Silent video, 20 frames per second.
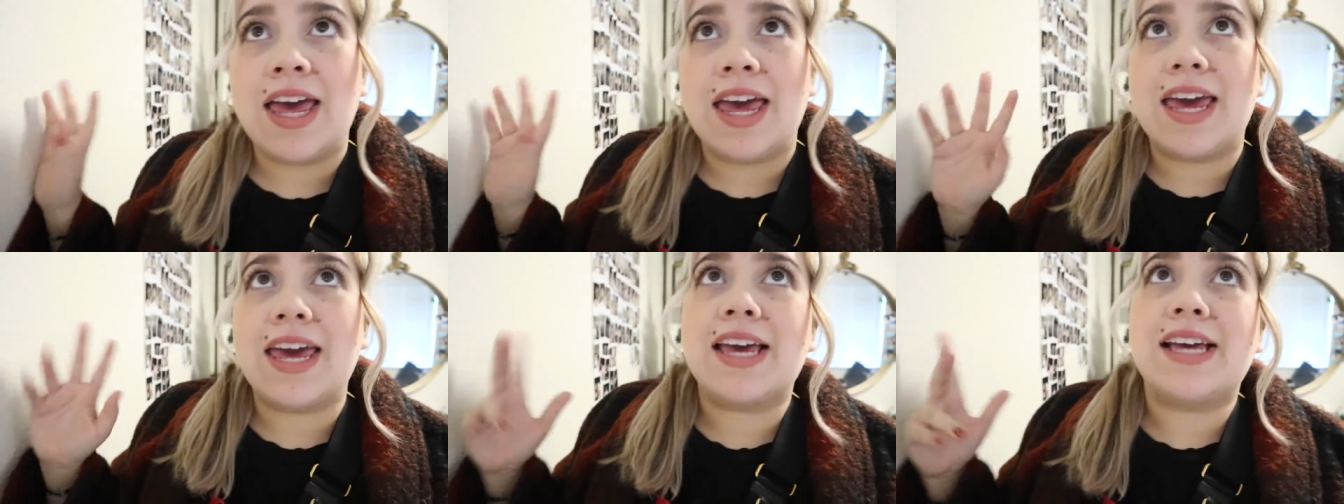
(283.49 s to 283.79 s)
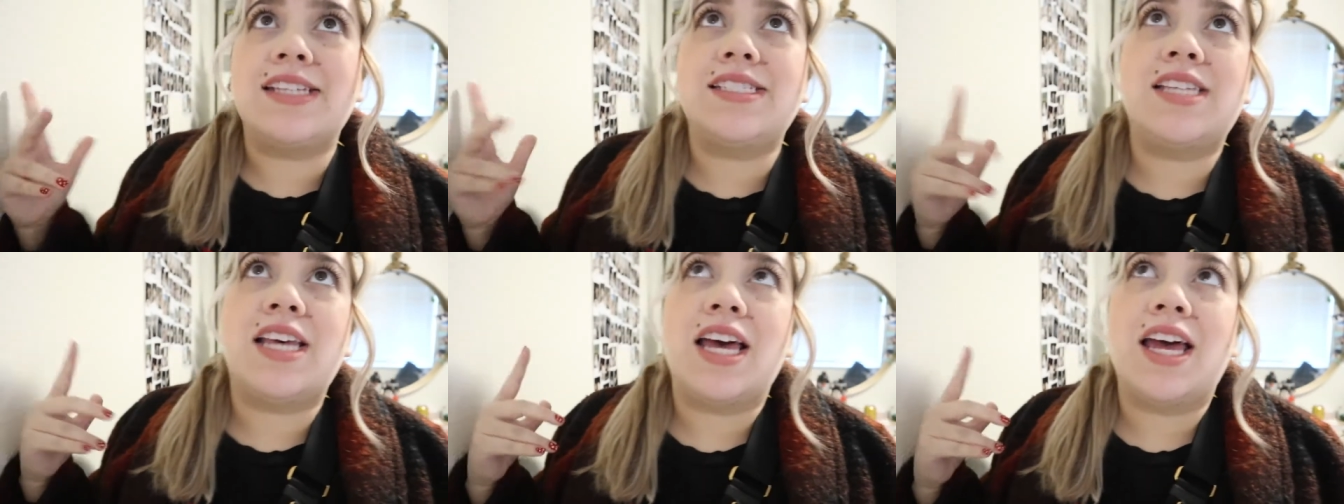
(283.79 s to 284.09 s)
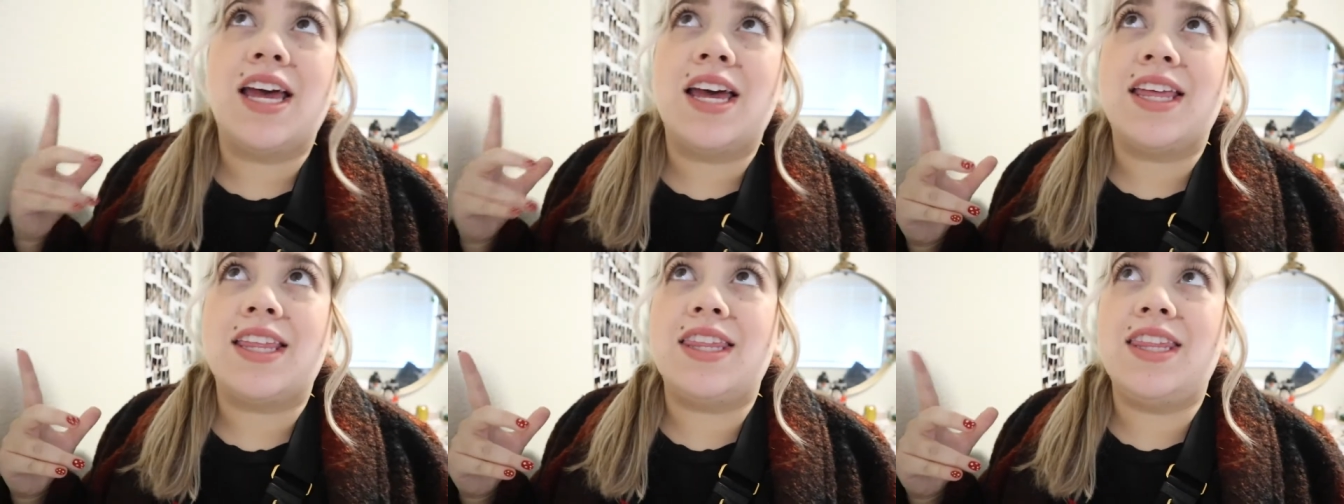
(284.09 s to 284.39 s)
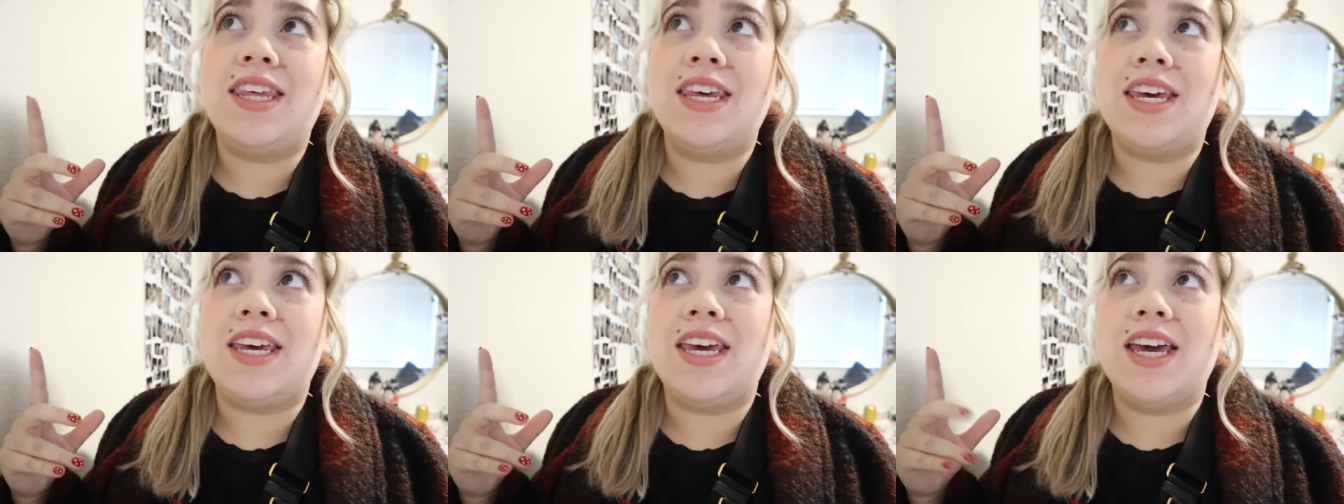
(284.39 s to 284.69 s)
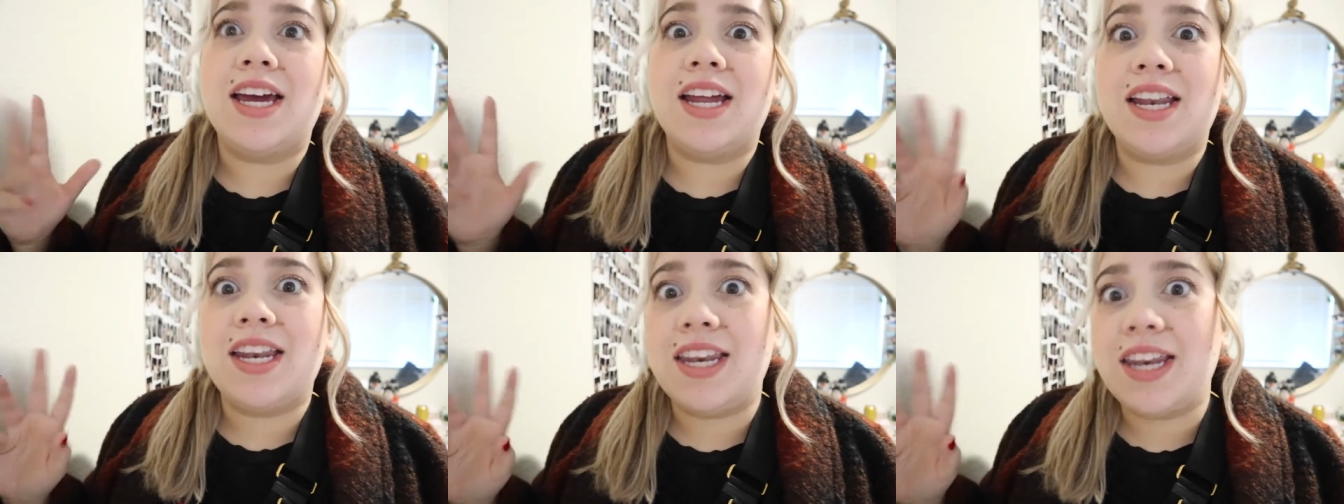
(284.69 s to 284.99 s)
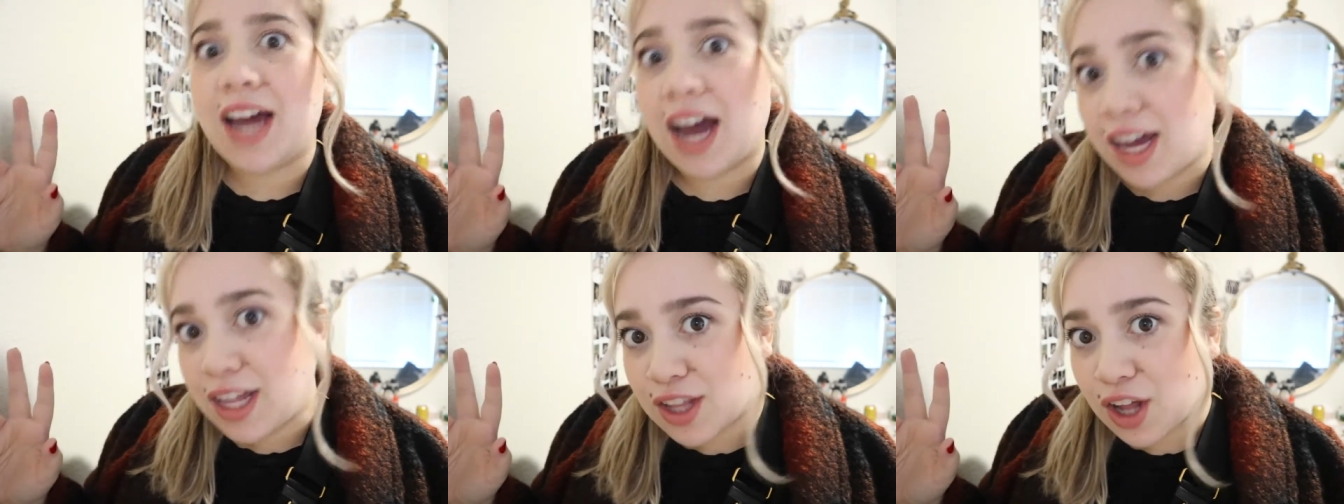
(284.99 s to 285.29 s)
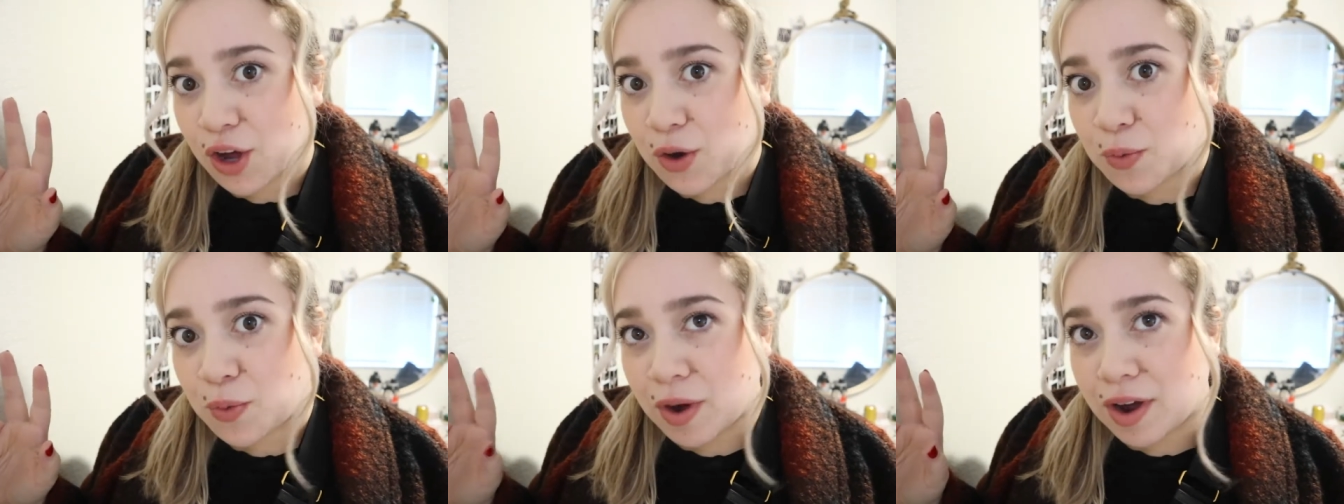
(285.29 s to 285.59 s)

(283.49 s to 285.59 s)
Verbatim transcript: is the nylon